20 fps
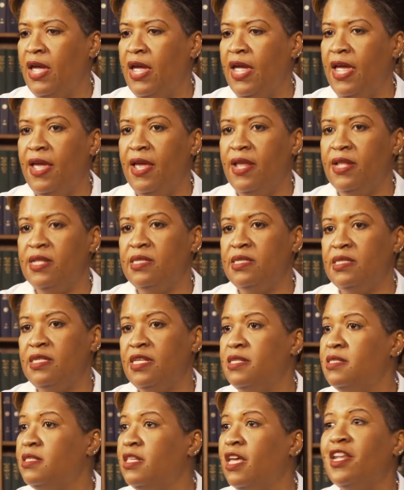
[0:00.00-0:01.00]
and
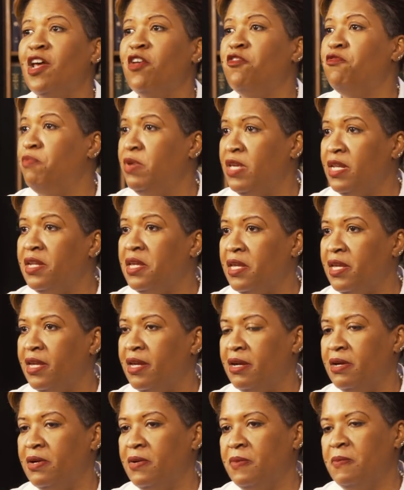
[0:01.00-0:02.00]
since then I've been
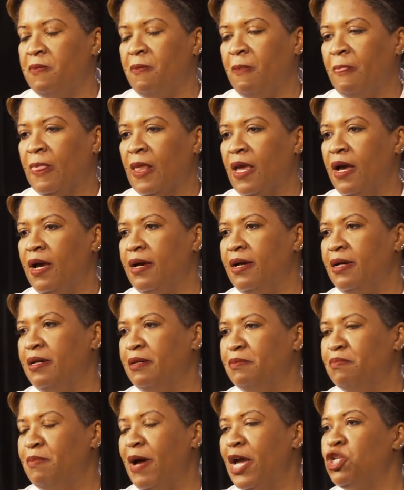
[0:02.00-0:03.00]
here.
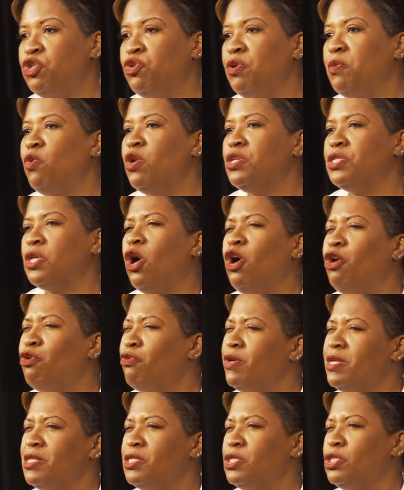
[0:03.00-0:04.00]
My dream was
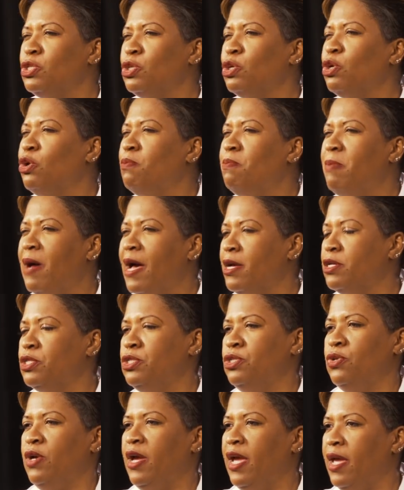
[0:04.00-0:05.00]
always to go back
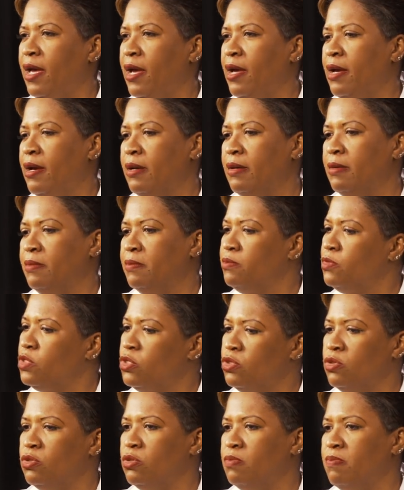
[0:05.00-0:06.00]

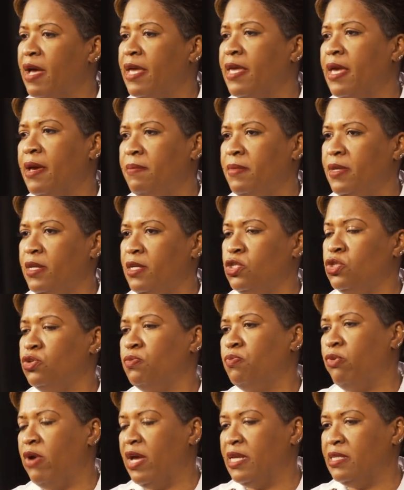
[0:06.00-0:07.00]
to Miami
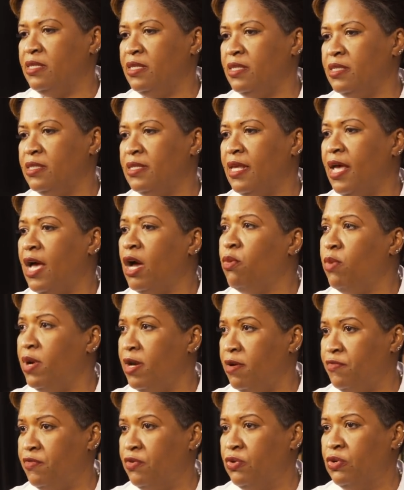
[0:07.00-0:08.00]
to practice.
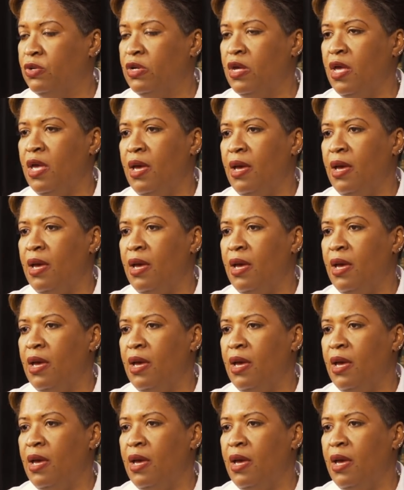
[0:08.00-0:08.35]
However,